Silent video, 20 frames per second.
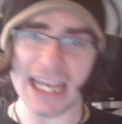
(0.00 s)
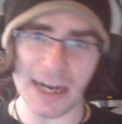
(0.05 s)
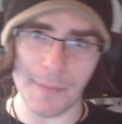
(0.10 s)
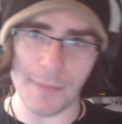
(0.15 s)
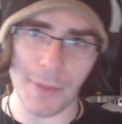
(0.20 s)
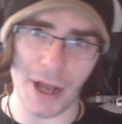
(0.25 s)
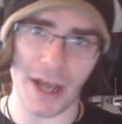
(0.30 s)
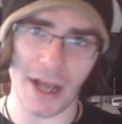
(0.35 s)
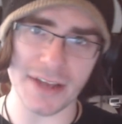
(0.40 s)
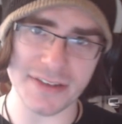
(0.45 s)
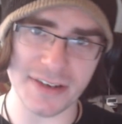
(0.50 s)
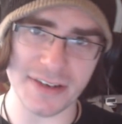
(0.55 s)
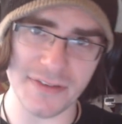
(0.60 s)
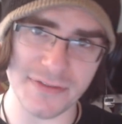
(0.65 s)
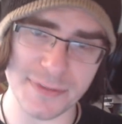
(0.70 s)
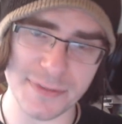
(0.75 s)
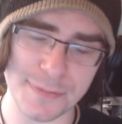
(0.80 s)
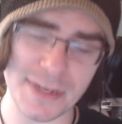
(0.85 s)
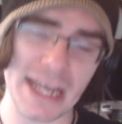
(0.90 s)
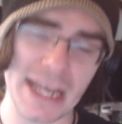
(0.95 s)
in a
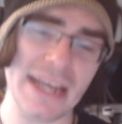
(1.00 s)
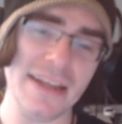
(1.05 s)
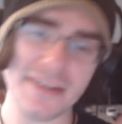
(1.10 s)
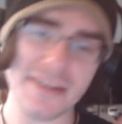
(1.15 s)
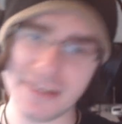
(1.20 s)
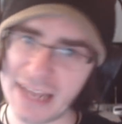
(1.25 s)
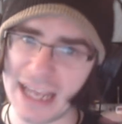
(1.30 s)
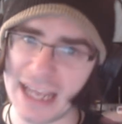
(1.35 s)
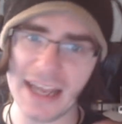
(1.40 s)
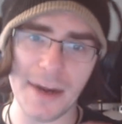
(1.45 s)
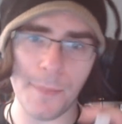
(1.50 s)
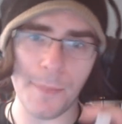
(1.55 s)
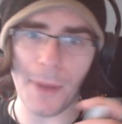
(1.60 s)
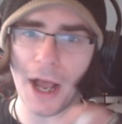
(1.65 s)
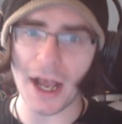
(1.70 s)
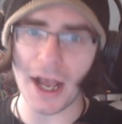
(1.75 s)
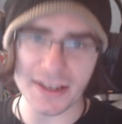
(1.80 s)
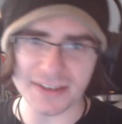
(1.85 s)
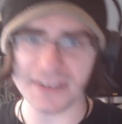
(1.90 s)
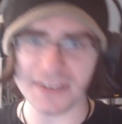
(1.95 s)
positive state. Stay in a
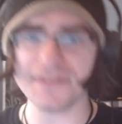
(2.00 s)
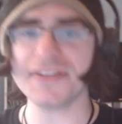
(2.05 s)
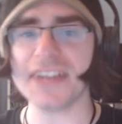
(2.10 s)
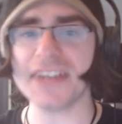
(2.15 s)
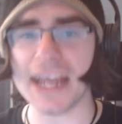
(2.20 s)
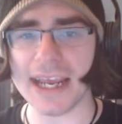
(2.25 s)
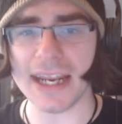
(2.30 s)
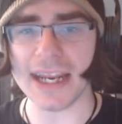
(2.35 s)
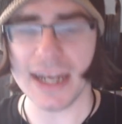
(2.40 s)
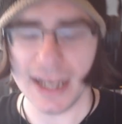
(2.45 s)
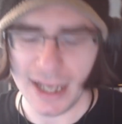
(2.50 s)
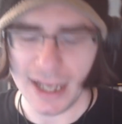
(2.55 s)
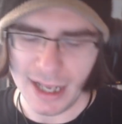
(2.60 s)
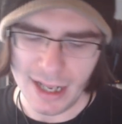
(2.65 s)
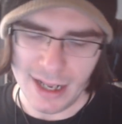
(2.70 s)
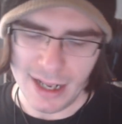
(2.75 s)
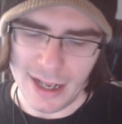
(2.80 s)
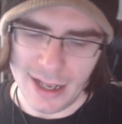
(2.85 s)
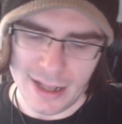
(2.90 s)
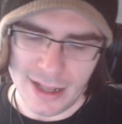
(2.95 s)
positive state.
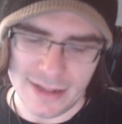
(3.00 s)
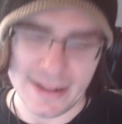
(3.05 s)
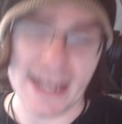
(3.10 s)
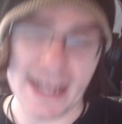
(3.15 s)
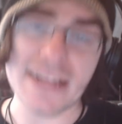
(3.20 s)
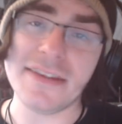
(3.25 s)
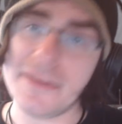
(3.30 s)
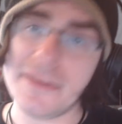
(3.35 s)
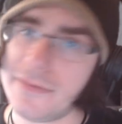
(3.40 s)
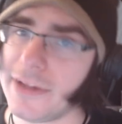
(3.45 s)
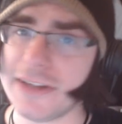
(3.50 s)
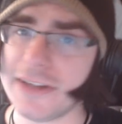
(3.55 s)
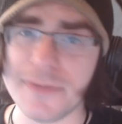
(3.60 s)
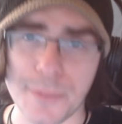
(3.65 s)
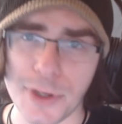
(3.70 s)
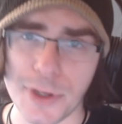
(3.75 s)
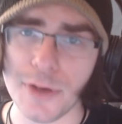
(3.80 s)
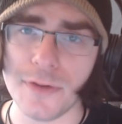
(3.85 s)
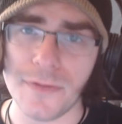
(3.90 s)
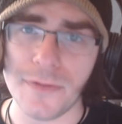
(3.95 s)
That's
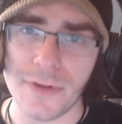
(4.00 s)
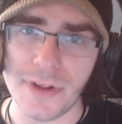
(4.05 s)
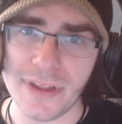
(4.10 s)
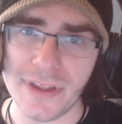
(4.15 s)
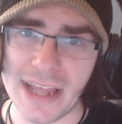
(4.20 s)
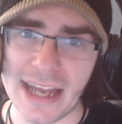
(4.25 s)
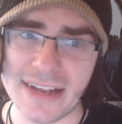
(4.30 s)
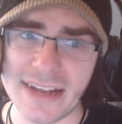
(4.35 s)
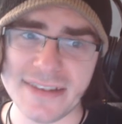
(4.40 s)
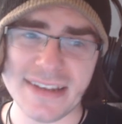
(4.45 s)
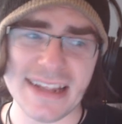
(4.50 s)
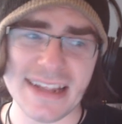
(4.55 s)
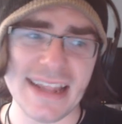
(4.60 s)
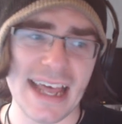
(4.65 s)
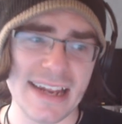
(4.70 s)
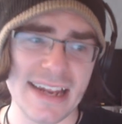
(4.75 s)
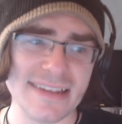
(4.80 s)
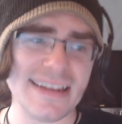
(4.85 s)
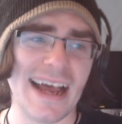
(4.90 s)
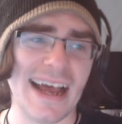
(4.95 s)
beautiful. That
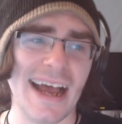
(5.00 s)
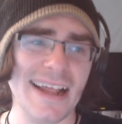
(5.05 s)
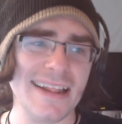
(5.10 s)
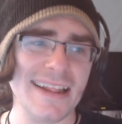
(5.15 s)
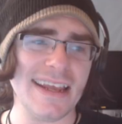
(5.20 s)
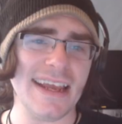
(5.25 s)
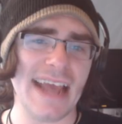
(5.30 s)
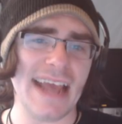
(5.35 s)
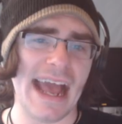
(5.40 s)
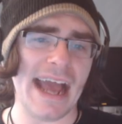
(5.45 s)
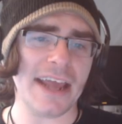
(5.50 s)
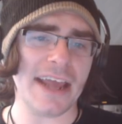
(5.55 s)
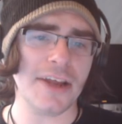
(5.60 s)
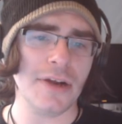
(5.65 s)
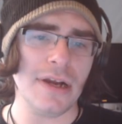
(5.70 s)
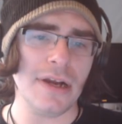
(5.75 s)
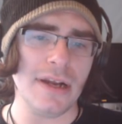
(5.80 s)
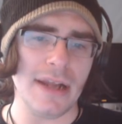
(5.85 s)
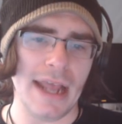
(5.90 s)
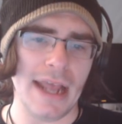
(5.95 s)
is highly
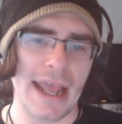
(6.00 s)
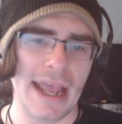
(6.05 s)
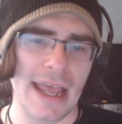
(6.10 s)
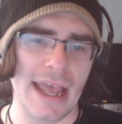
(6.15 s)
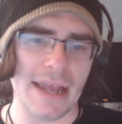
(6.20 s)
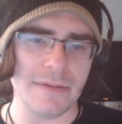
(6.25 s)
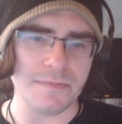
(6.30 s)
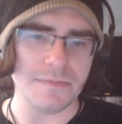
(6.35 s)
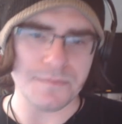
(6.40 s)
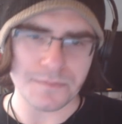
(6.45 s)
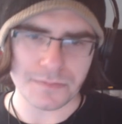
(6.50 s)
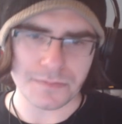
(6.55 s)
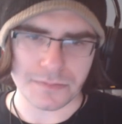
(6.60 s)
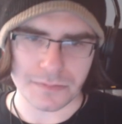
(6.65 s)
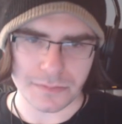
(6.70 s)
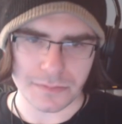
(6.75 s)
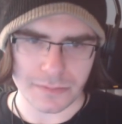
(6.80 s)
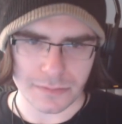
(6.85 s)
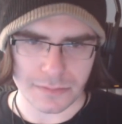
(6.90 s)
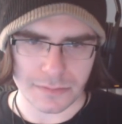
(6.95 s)
accurate, and
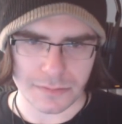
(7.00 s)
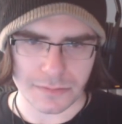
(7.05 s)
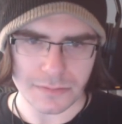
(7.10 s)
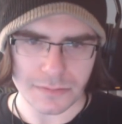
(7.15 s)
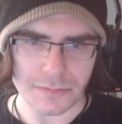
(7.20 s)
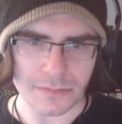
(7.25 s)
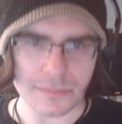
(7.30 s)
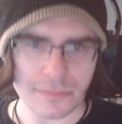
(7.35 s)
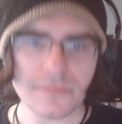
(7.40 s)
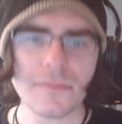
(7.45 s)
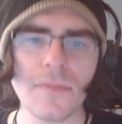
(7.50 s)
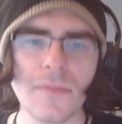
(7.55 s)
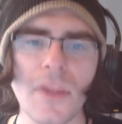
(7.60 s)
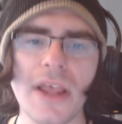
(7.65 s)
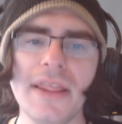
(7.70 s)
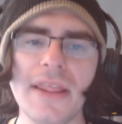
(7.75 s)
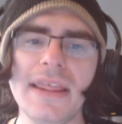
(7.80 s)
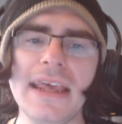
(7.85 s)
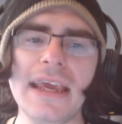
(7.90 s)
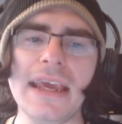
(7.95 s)

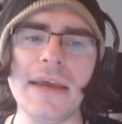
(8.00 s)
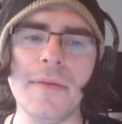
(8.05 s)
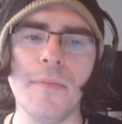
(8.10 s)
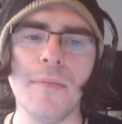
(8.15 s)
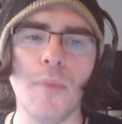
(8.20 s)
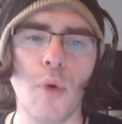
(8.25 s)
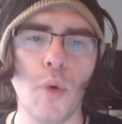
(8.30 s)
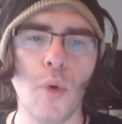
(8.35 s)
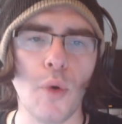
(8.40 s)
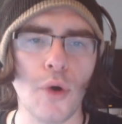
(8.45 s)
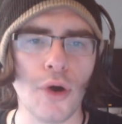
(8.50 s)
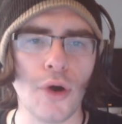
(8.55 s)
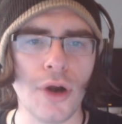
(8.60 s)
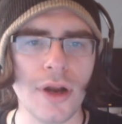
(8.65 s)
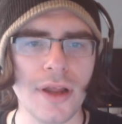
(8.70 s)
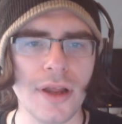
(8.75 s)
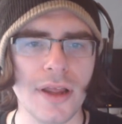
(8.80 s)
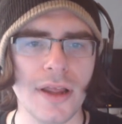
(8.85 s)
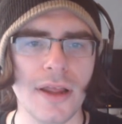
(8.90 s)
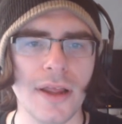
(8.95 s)
the
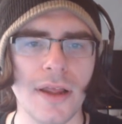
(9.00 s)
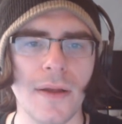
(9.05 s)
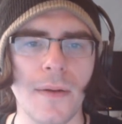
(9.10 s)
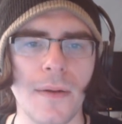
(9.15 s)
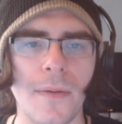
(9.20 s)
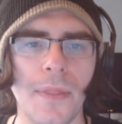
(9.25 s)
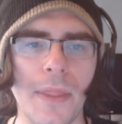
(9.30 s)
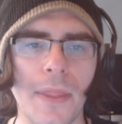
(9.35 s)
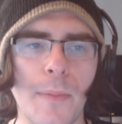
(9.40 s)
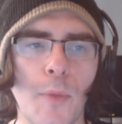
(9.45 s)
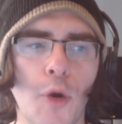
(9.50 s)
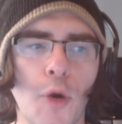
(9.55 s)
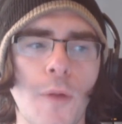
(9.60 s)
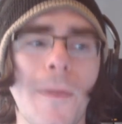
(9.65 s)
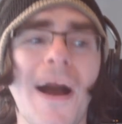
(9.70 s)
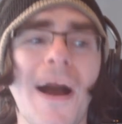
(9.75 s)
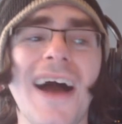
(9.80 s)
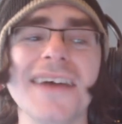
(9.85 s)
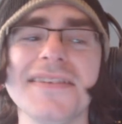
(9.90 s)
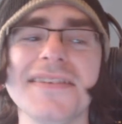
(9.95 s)
more
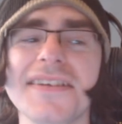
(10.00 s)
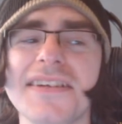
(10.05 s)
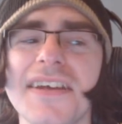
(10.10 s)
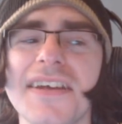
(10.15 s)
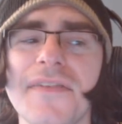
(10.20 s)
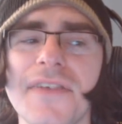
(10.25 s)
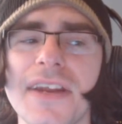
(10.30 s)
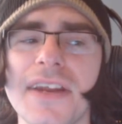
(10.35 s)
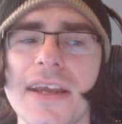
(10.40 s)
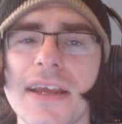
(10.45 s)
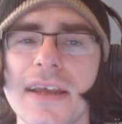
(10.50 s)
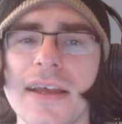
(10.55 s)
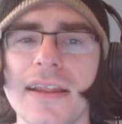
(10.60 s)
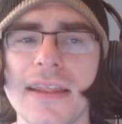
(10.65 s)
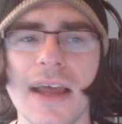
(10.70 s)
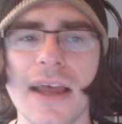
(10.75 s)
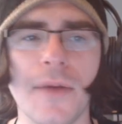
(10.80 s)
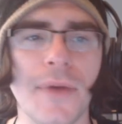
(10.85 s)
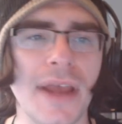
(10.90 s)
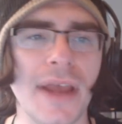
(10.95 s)
positivity
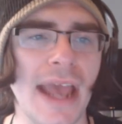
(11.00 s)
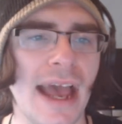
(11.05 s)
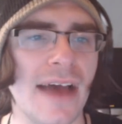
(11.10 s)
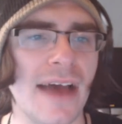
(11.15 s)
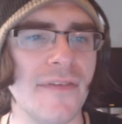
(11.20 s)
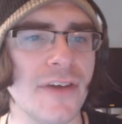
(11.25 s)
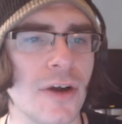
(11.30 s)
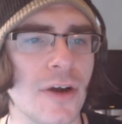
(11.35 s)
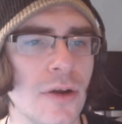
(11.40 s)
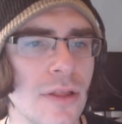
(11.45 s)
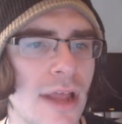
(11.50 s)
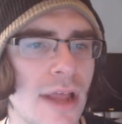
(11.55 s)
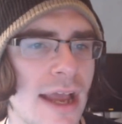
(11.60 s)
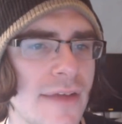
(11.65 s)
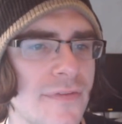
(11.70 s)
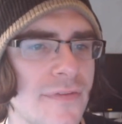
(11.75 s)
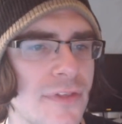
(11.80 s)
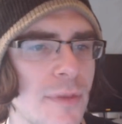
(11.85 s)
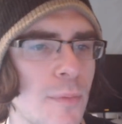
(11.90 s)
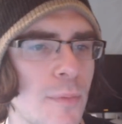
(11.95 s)
that we have in our
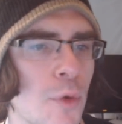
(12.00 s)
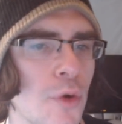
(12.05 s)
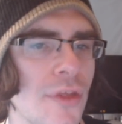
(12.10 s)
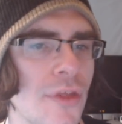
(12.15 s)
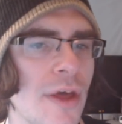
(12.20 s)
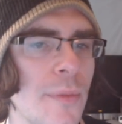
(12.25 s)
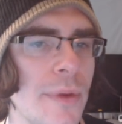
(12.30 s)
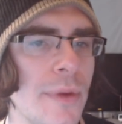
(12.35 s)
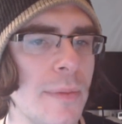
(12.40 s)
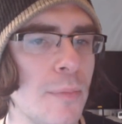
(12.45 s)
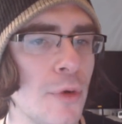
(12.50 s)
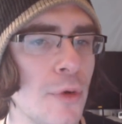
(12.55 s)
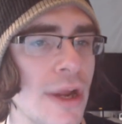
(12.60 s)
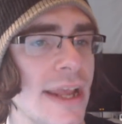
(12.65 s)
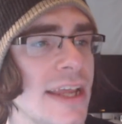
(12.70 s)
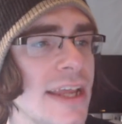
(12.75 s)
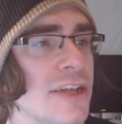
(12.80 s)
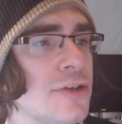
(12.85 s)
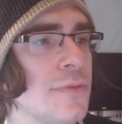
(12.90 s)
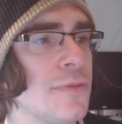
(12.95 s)
life, the more that we
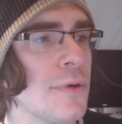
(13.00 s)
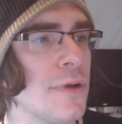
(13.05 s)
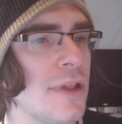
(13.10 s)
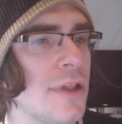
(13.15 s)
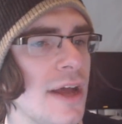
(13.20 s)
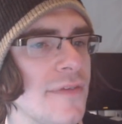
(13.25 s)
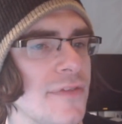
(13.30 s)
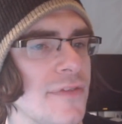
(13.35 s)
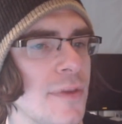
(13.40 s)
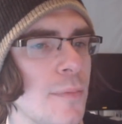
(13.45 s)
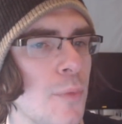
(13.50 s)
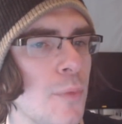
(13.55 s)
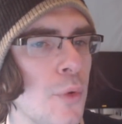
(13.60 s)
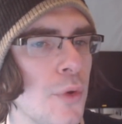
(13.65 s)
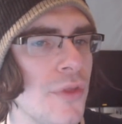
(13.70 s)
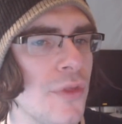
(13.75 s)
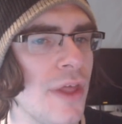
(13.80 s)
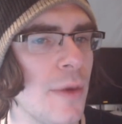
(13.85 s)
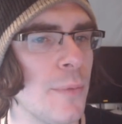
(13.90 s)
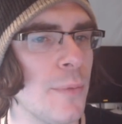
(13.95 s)
bring into our life, the
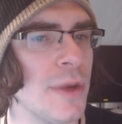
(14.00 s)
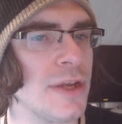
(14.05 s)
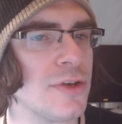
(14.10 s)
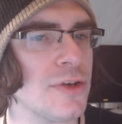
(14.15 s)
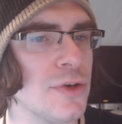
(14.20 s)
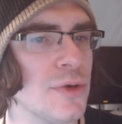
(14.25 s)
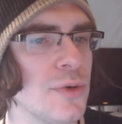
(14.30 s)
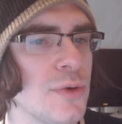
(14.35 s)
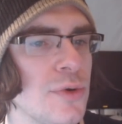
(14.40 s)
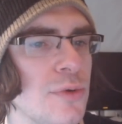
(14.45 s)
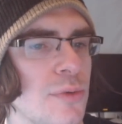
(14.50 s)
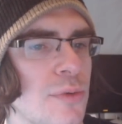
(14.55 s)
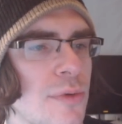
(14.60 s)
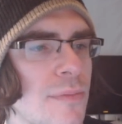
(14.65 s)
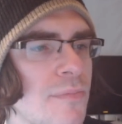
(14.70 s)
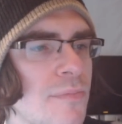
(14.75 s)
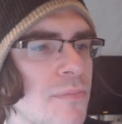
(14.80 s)
more that we do